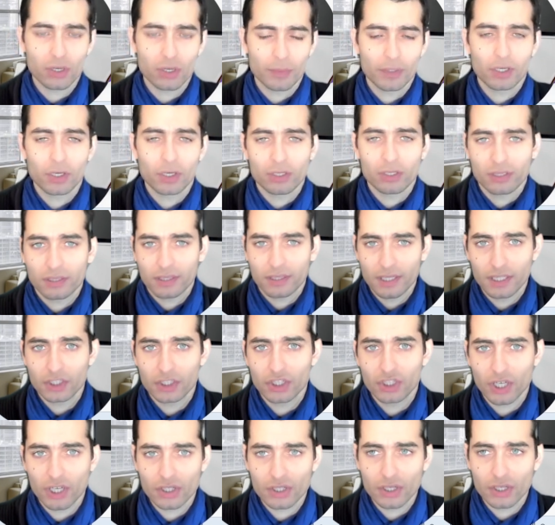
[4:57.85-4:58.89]
because this
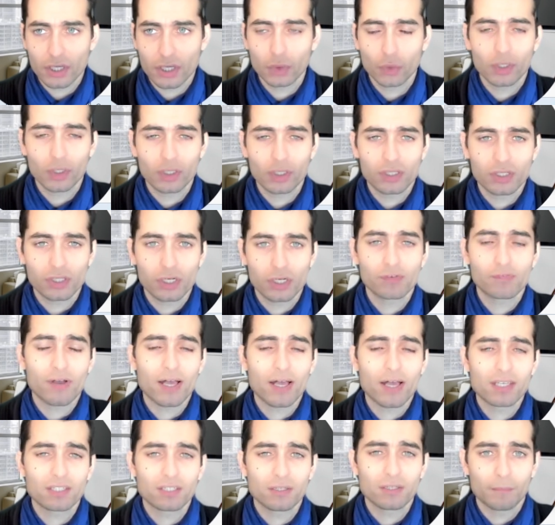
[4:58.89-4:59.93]
JSON will serve
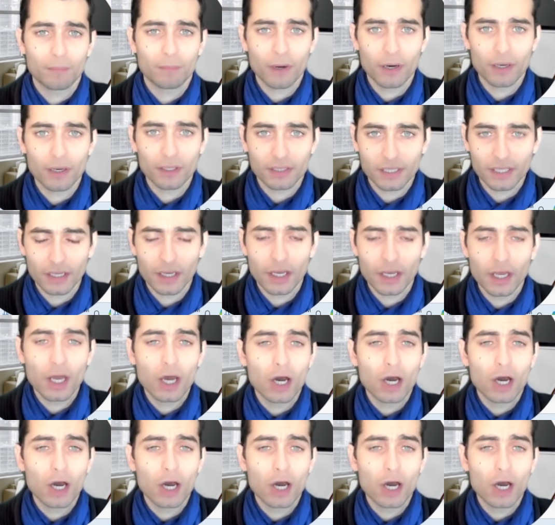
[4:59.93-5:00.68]
as the body